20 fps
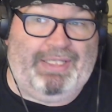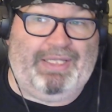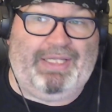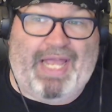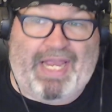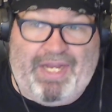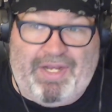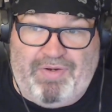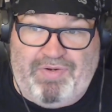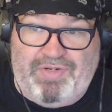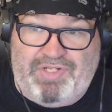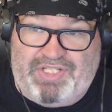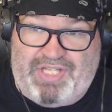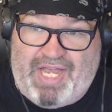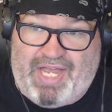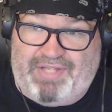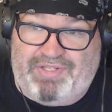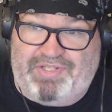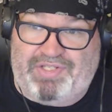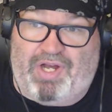Lego
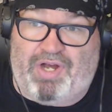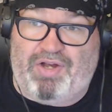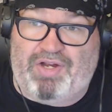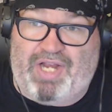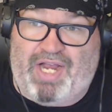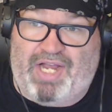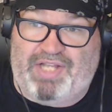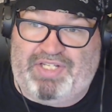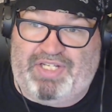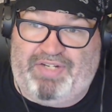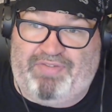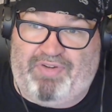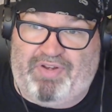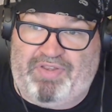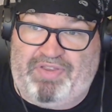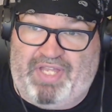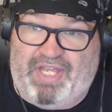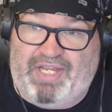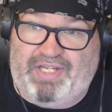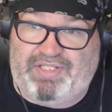sets, all kinds of
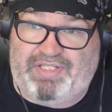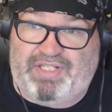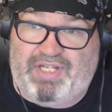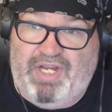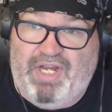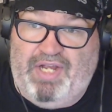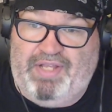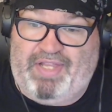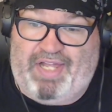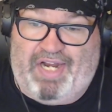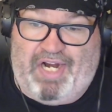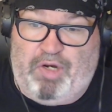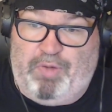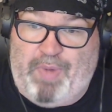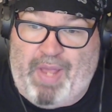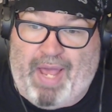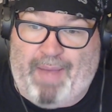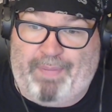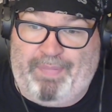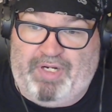different things that I'm
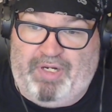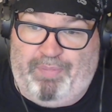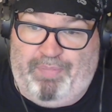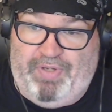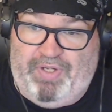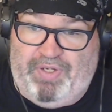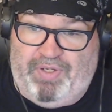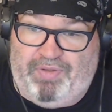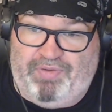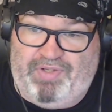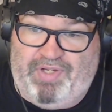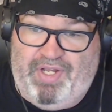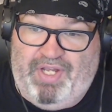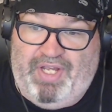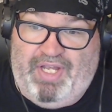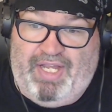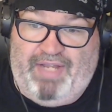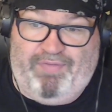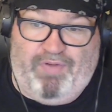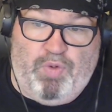happy to build
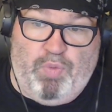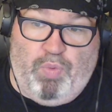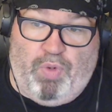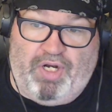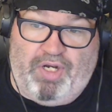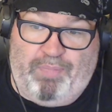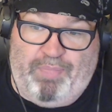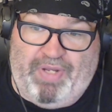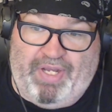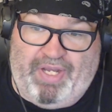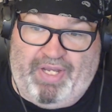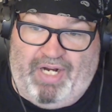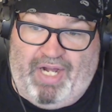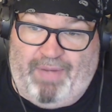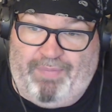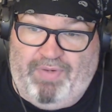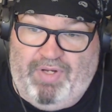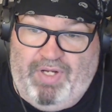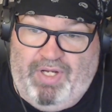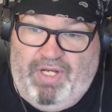if you wanted to pick it
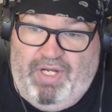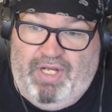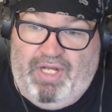up.